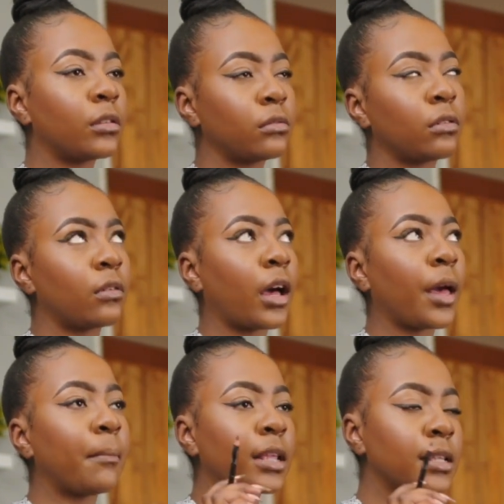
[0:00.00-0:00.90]
No,
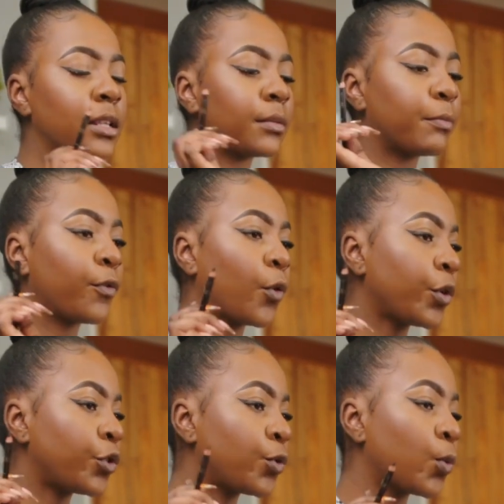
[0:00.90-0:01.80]
I meant before
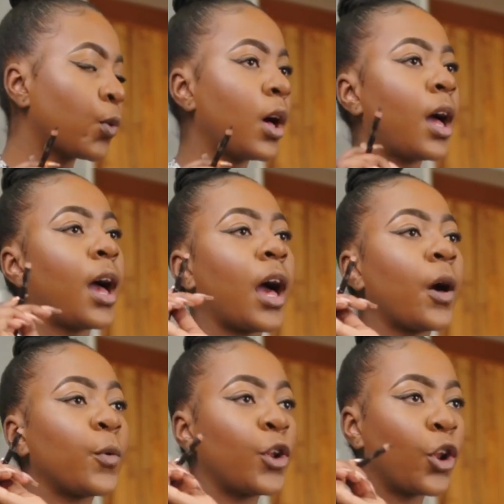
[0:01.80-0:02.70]
we do
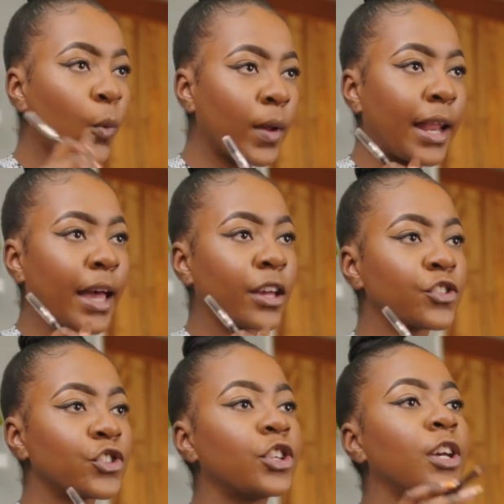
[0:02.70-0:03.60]
our lower
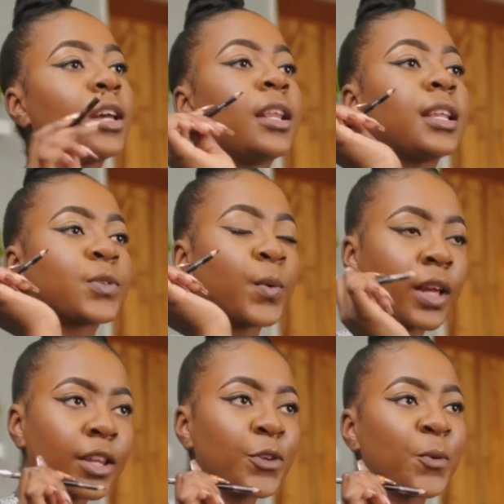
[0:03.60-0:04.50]
lash, let's
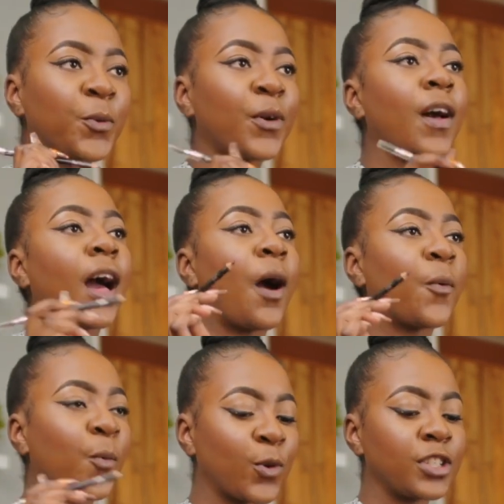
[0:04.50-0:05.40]
quickly do our
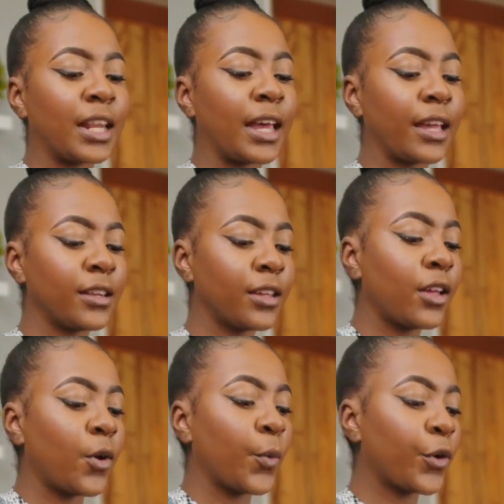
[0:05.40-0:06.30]
waterline.
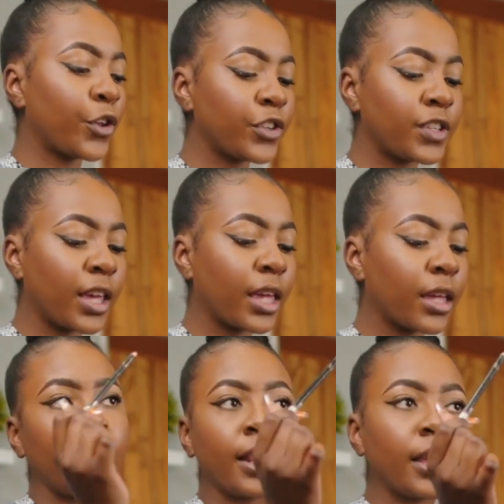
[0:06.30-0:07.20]
We're going to take
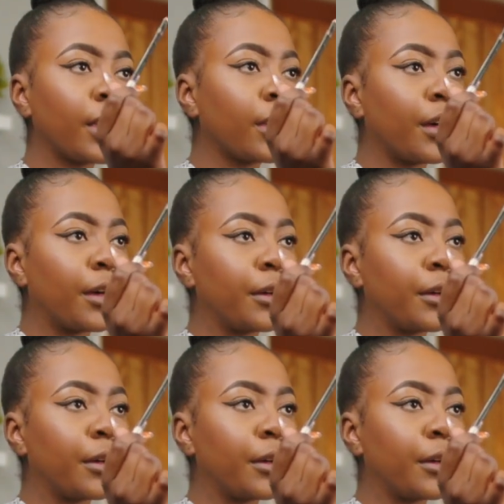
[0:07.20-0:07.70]
any